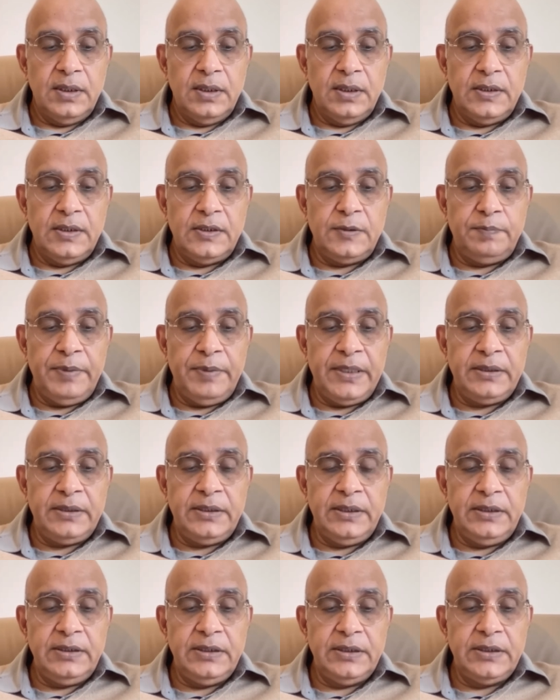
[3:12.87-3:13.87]

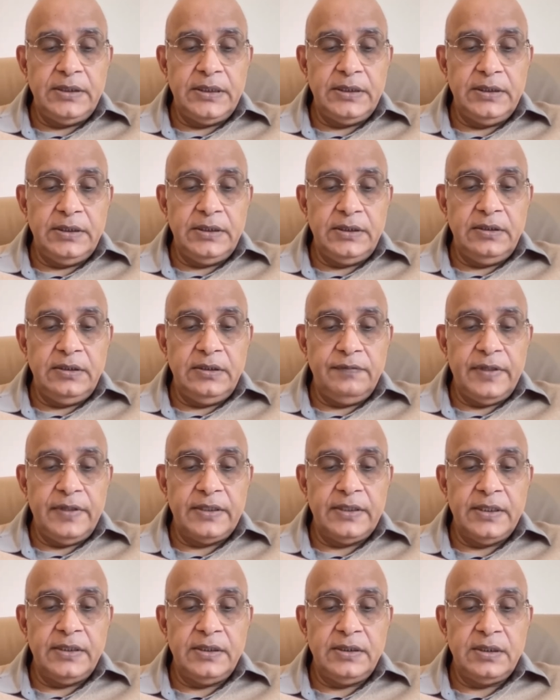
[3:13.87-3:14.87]
Respecting the dignity of
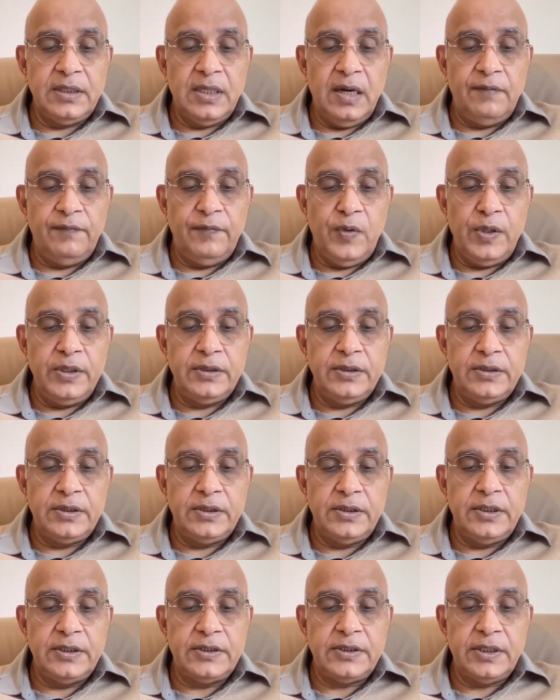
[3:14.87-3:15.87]
others avoids
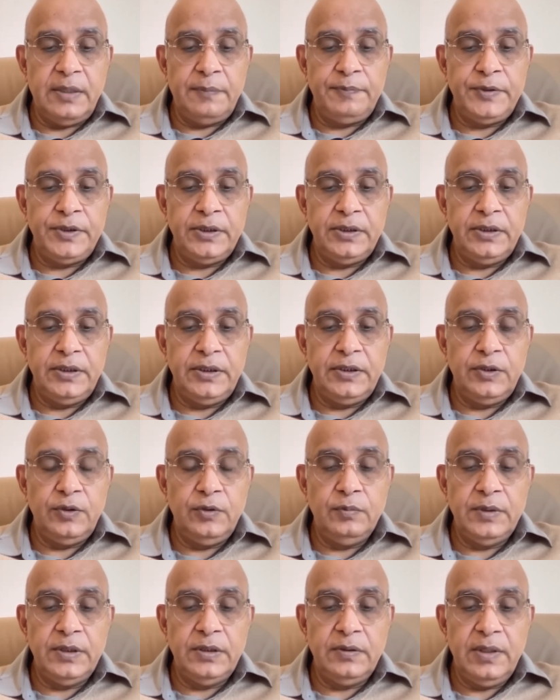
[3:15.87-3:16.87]
disruption in
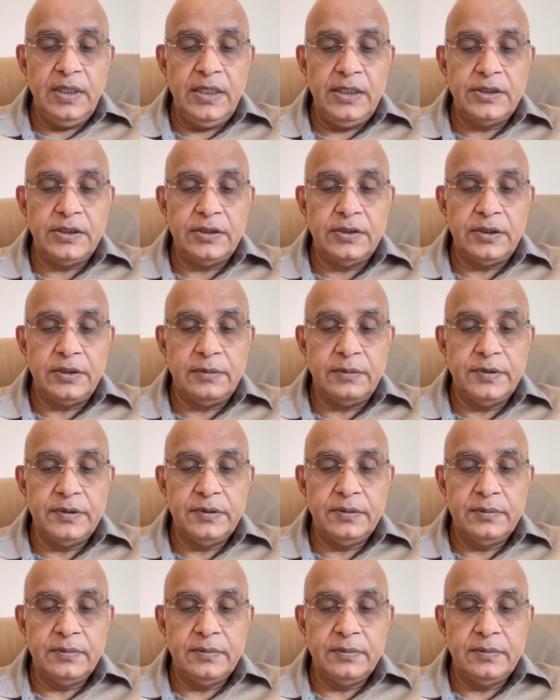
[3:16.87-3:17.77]
human relationship.